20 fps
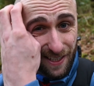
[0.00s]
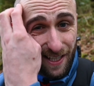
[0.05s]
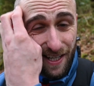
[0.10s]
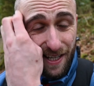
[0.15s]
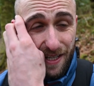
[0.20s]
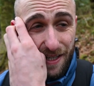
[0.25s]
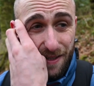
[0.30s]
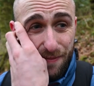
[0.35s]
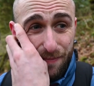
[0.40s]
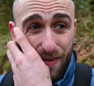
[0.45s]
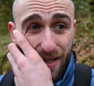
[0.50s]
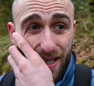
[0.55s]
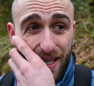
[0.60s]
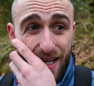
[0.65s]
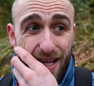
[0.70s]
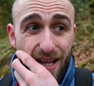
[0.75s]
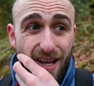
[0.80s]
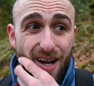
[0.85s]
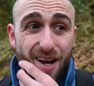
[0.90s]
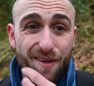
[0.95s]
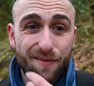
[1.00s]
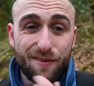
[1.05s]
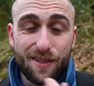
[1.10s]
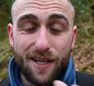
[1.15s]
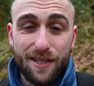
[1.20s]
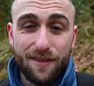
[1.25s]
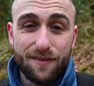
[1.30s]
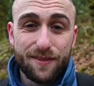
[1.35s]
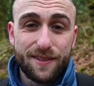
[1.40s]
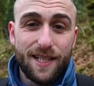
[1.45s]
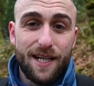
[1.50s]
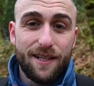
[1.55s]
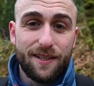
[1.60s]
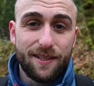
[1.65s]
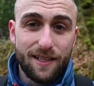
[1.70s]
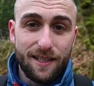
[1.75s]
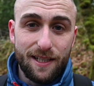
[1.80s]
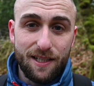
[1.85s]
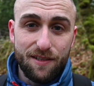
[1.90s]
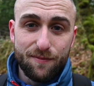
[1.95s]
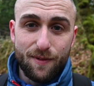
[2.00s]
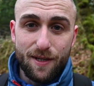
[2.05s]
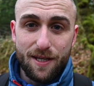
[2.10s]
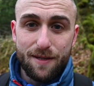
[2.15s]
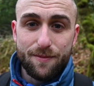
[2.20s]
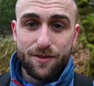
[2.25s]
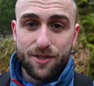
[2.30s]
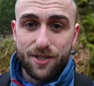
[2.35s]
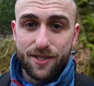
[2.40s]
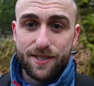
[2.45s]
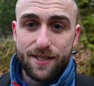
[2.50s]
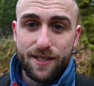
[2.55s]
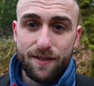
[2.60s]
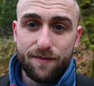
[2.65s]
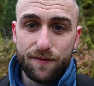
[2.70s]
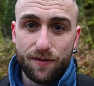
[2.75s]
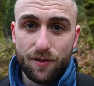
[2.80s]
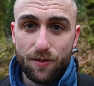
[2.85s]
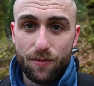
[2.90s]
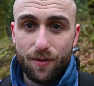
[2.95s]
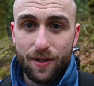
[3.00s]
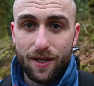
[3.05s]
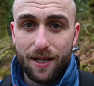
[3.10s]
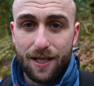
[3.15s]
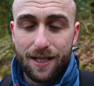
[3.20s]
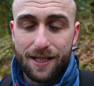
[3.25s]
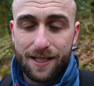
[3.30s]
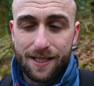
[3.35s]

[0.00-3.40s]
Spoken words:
I've kind of started to leave my images sit for a while.